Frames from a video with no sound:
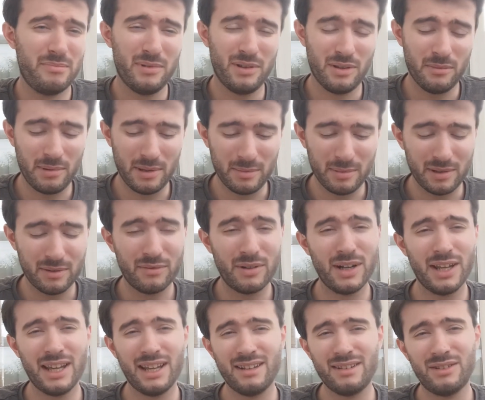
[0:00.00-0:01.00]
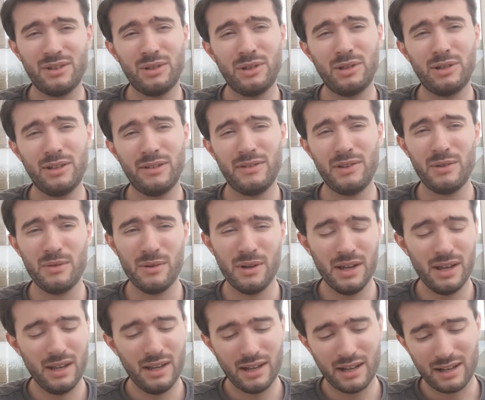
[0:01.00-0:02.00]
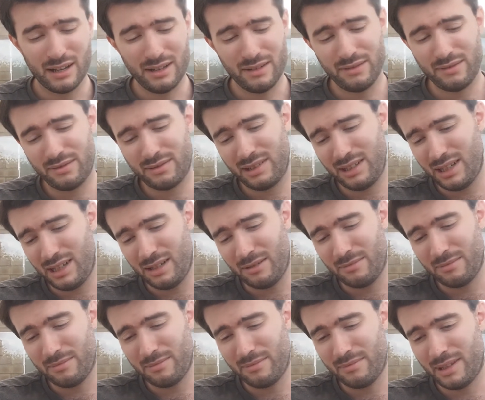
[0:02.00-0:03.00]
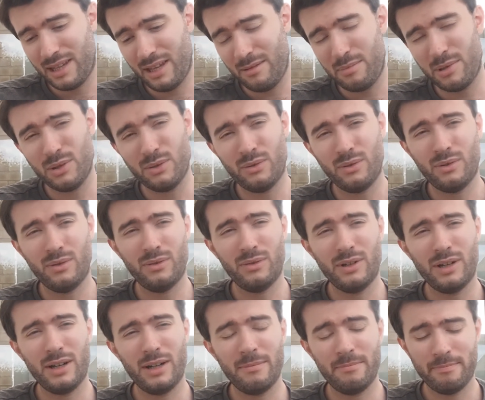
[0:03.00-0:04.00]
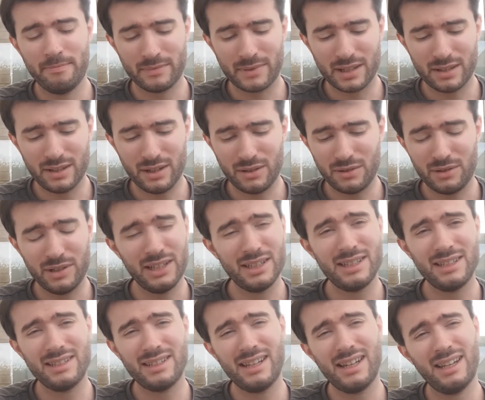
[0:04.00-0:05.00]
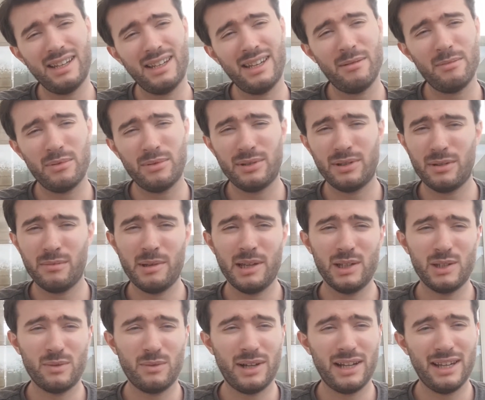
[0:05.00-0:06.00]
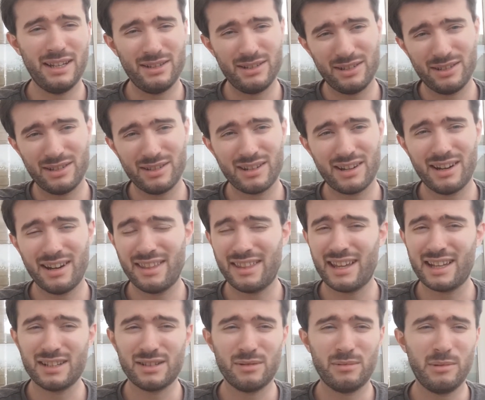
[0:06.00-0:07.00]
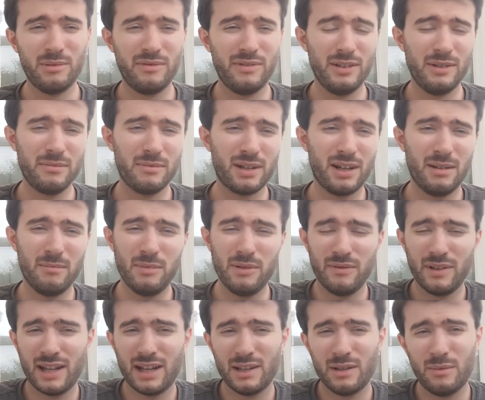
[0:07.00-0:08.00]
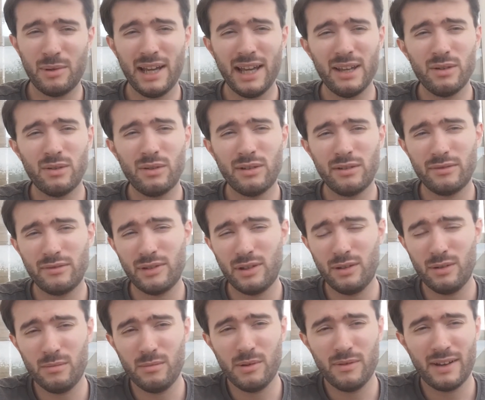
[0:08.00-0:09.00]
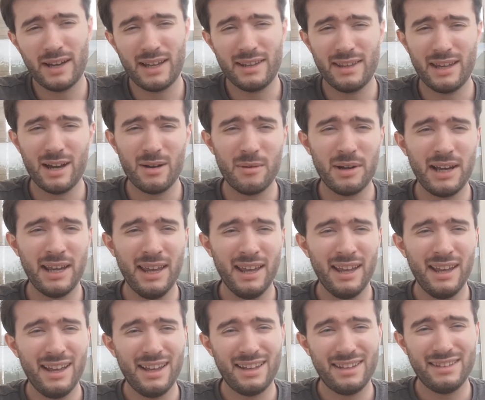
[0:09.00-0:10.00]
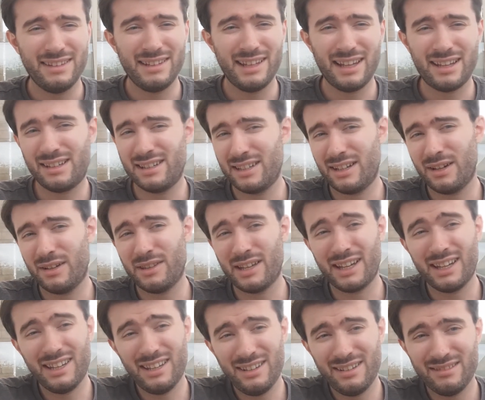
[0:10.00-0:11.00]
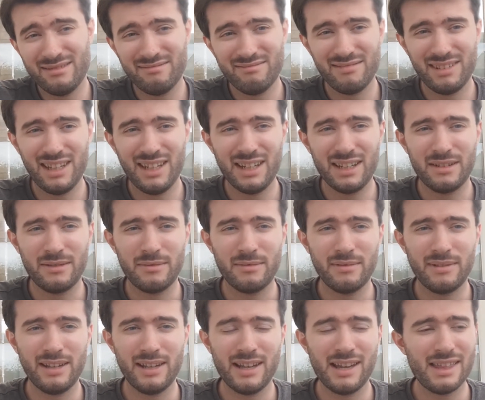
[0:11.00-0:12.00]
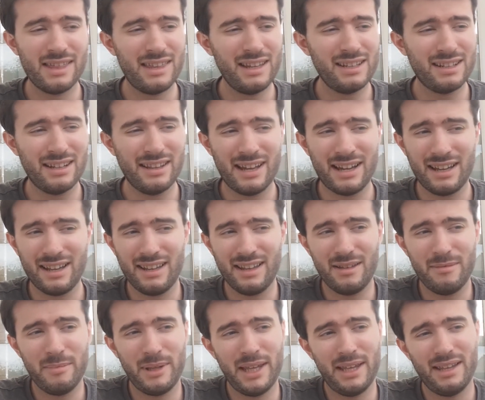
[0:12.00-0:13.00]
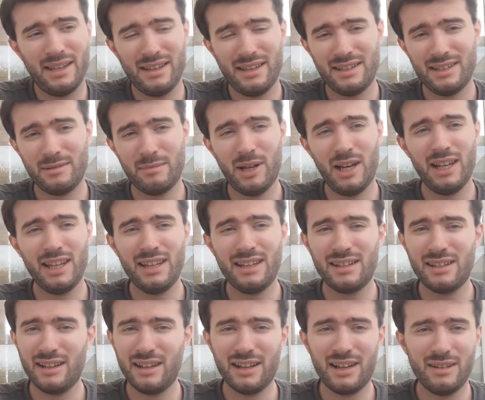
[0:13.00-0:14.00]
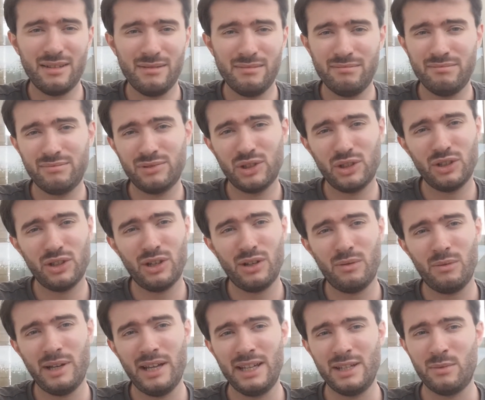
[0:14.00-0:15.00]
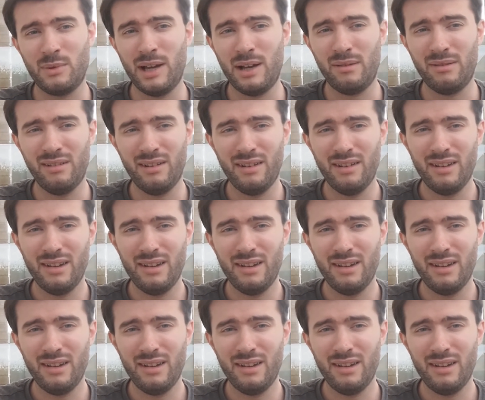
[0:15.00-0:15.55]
Other people are running, or if you kind of, you know, keep your social distancing, keep over 2 meters away, just kind of thank someone for kind of moving out your way, or if you move out of their way and they kind of go thank you, you know, things like that. But smiling can go such a long way as well.